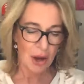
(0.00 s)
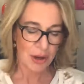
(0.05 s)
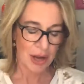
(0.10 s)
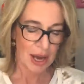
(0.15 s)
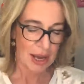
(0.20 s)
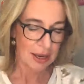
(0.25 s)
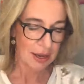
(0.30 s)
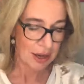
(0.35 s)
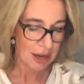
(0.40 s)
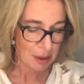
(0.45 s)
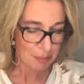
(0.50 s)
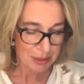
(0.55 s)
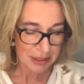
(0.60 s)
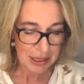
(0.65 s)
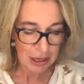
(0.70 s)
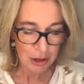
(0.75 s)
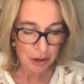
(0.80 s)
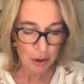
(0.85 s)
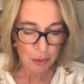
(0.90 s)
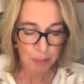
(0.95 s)
Okay. Let me
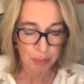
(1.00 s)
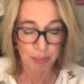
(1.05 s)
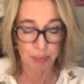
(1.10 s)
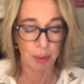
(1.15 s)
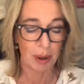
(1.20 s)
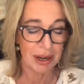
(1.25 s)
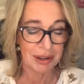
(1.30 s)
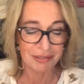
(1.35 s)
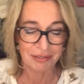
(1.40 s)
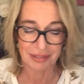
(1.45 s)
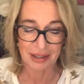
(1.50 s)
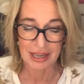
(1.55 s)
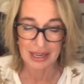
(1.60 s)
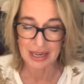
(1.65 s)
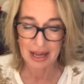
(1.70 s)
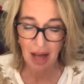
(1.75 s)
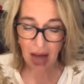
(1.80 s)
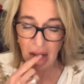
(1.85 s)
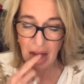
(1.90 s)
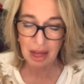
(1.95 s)
tell you
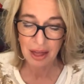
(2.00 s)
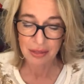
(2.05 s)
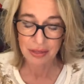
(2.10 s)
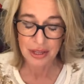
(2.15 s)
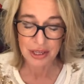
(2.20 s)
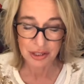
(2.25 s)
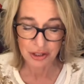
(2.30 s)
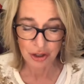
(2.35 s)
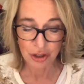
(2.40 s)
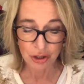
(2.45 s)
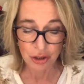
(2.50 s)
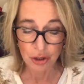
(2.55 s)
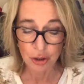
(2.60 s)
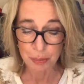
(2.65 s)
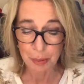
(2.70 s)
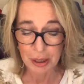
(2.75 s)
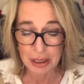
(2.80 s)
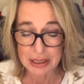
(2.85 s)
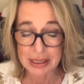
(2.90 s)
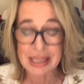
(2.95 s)
briefly this good
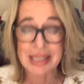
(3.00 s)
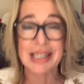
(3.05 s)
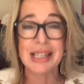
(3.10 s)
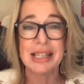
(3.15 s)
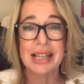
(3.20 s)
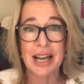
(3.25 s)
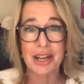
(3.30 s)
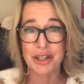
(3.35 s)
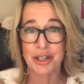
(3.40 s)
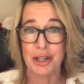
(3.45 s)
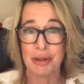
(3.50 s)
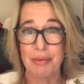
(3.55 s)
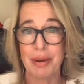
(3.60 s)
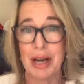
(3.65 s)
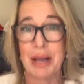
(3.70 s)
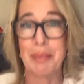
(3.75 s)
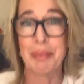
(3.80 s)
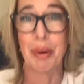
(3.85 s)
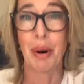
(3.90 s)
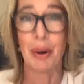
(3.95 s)
news, because this is actually
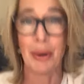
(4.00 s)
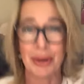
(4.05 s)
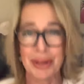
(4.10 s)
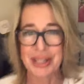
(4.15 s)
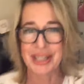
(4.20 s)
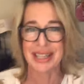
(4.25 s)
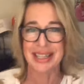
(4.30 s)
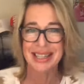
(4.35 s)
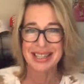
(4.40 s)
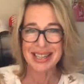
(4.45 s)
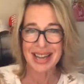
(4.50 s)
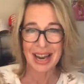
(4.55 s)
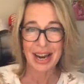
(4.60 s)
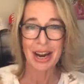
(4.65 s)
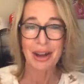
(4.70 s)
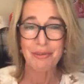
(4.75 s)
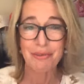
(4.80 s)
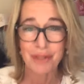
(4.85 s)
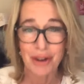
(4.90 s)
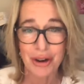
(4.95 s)
really important.
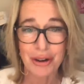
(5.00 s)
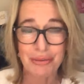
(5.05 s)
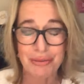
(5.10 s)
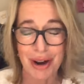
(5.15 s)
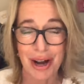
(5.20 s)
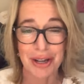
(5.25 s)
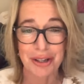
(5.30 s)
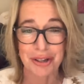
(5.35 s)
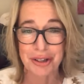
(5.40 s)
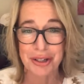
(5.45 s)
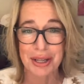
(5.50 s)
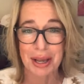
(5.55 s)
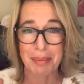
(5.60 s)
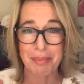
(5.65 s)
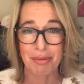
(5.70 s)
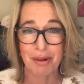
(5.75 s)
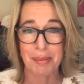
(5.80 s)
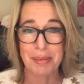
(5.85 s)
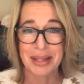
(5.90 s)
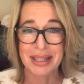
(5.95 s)
And I've got to rush because I
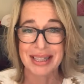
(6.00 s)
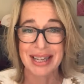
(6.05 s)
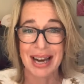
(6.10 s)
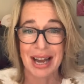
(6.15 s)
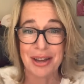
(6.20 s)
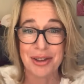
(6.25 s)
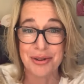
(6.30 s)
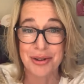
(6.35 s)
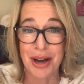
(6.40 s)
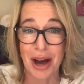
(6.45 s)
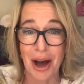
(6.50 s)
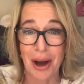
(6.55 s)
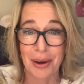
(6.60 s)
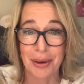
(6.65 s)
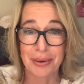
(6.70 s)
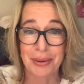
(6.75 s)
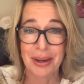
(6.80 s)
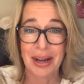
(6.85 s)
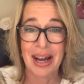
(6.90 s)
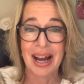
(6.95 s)
promised to let you
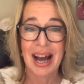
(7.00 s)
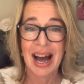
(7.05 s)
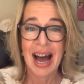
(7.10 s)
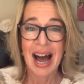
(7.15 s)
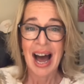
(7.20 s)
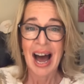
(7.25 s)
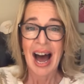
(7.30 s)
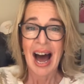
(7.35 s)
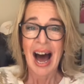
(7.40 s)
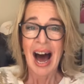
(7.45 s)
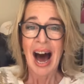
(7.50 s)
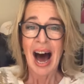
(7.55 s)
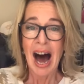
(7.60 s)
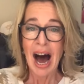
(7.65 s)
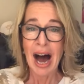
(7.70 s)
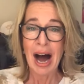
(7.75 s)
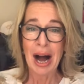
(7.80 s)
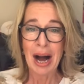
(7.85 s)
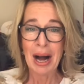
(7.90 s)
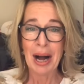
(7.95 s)
go.
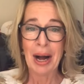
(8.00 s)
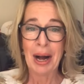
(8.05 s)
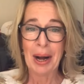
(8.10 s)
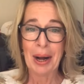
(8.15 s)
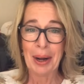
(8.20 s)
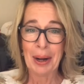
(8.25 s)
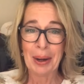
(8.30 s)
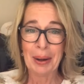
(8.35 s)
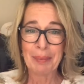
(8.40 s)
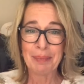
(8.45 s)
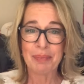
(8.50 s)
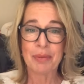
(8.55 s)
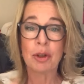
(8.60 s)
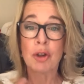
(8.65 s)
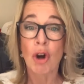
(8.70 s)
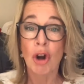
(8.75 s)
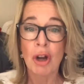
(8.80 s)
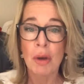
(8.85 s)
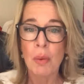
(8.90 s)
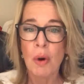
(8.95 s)

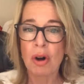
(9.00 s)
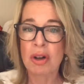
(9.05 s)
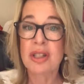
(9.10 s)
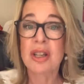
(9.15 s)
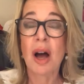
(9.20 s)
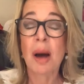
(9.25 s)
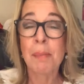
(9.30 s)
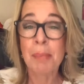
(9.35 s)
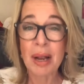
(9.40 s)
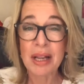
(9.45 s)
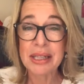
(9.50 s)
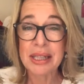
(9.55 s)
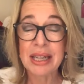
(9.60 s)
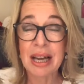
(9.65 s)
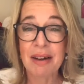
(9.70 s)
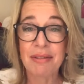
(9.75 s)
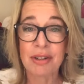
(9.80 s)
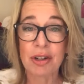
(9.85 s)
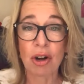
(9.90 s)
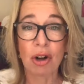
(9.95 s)
Gollywogs. Bloody
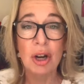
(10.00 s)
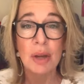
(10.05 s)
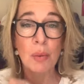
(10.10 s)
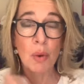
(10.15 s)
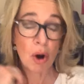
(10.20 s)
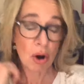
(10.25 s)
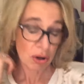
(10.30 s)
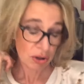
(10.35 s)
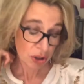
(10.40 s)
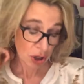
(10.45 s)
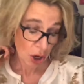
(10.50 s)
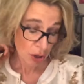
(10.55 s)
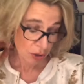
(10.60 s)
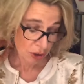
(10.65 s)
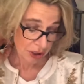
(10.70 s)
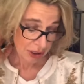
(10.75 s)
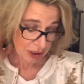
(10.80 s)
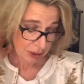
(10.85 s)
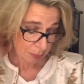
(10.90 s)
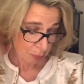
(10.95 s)
love a gollywog.
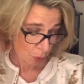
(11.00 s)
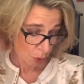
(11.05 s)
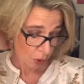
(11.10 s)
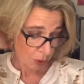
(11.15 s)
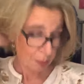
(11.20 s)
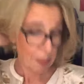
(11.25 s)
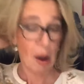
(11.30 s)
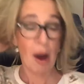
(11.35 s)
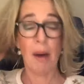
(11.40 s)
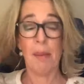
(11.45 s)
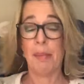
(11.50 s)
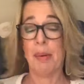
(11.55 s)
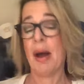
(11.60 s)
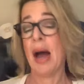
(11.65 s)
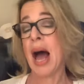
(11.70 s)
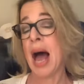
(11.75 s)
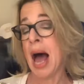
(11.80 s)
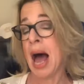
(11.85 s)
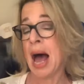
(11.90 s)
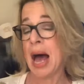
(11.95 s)
Totally support the pub.
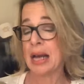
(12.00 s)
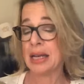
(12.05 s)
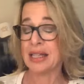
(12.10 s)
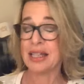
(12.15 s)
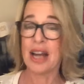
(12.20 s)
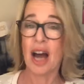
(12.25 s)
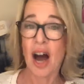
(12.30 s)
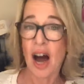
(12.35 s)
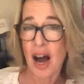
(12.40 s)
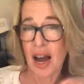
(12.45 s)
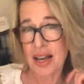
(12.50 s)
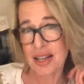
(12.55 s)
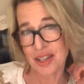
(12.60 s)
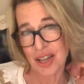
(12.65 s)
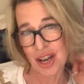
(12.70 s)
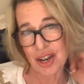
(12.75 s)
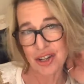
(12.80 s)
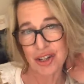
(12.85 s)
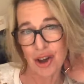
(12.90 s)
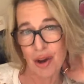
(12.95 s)
And I
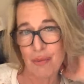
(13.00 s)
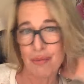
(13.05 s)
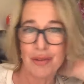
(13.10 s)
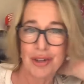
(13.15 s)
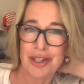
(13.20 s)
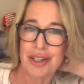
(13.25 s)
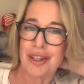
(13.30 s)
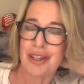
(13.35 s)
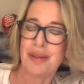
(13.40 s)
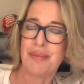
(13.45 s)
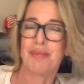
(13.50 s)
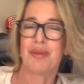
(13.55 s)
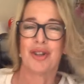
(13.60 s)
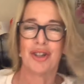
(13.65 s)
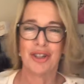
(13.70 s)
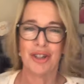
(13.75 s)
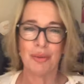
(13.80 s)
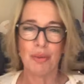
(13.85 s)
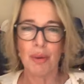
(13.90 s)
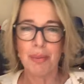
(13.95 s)
intend to go and visit them
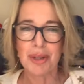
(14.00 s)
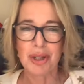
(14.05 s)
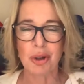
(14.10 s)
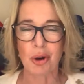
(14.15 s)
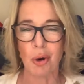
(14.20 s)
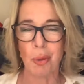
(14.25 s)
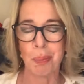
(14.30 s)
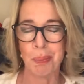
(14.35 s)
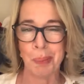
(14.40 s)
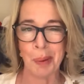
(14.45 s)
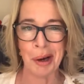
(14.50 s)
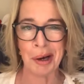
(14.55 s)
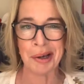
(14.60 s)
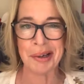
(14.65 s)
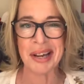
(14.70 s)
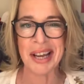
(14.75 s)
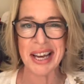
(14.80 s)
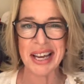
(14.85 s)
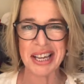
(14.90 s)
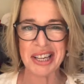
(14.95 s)
because the woman's called
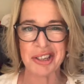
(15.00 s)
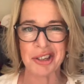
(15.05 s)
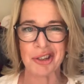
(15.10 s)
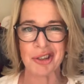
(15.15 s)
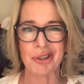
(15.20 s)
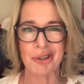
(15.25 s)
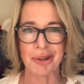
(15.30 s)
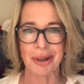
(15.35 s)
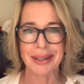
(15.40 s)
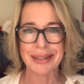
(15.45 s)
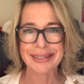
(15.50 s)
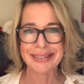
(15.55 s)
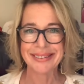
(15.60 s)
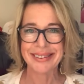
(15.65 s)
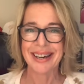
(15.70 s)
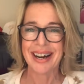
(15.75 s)
Bernice.